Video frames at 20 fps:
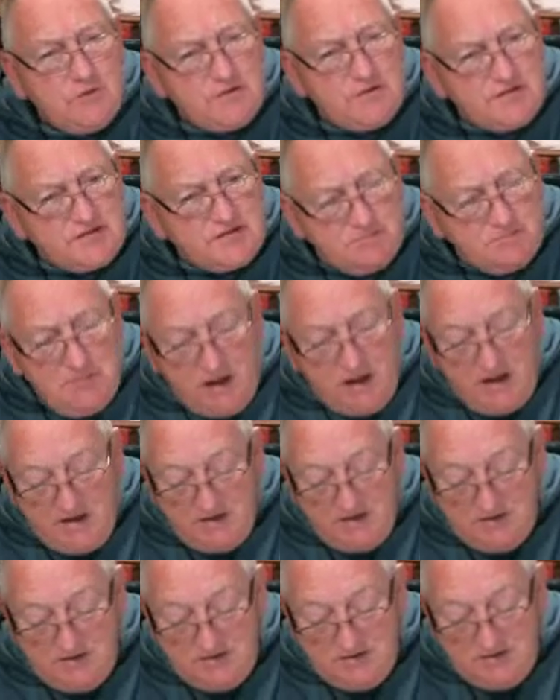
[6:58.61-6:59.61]

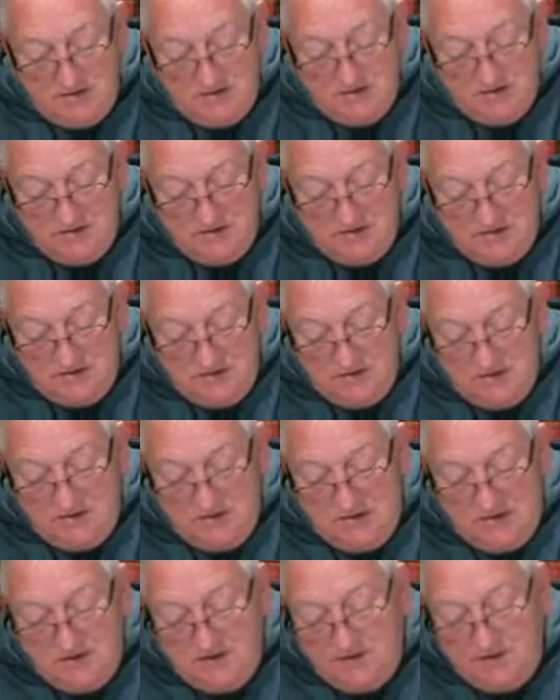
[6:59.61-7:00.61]
smile
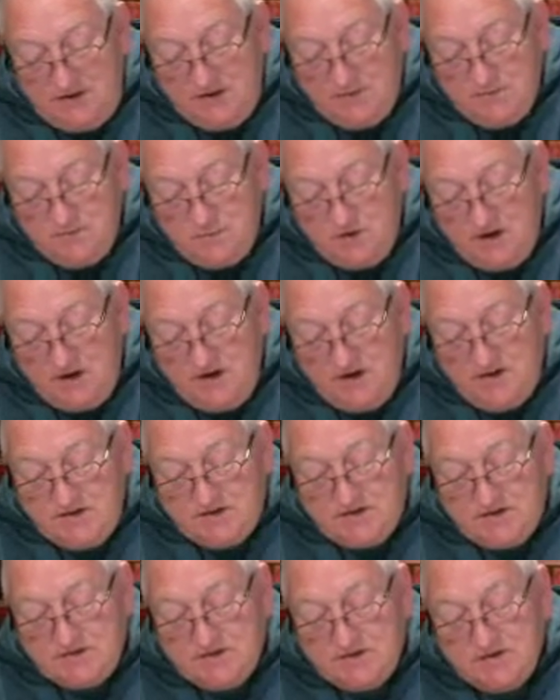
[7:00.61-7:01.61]
in the
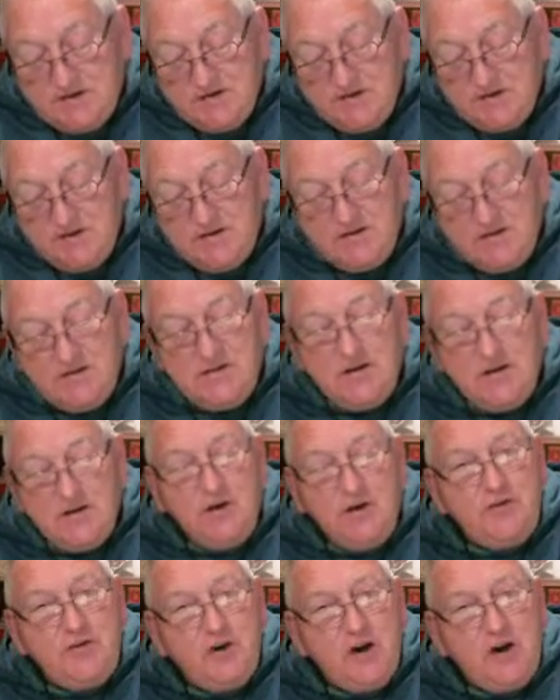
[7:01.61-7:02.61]
embrace
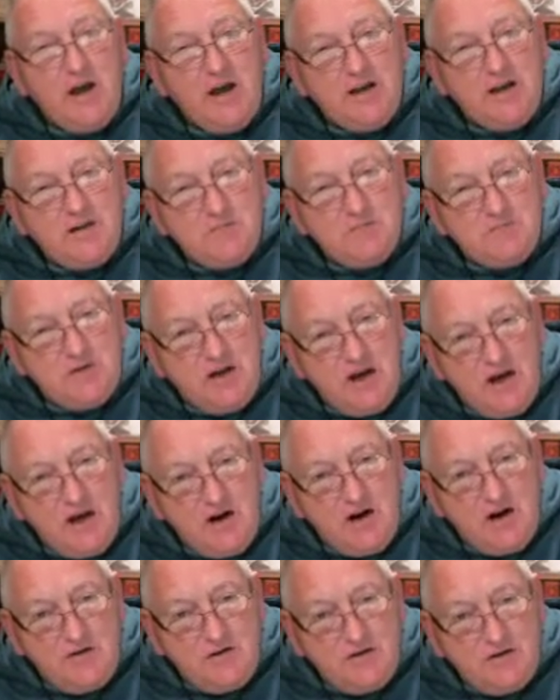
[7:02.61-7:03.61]
of your
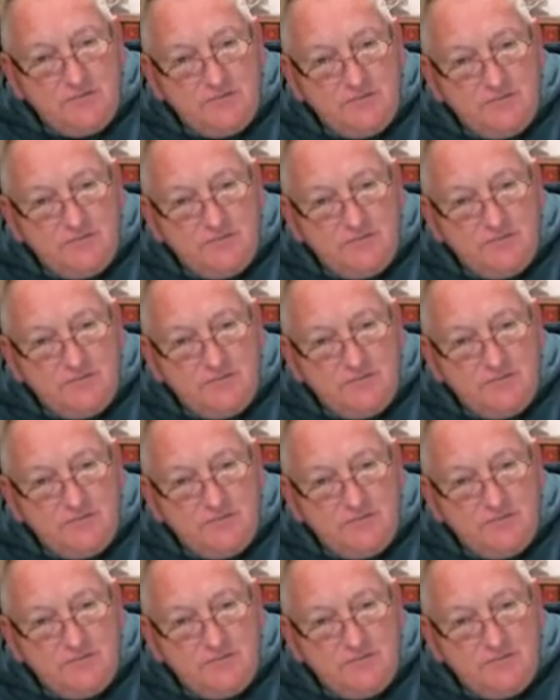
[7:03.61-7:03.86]
Anamkara.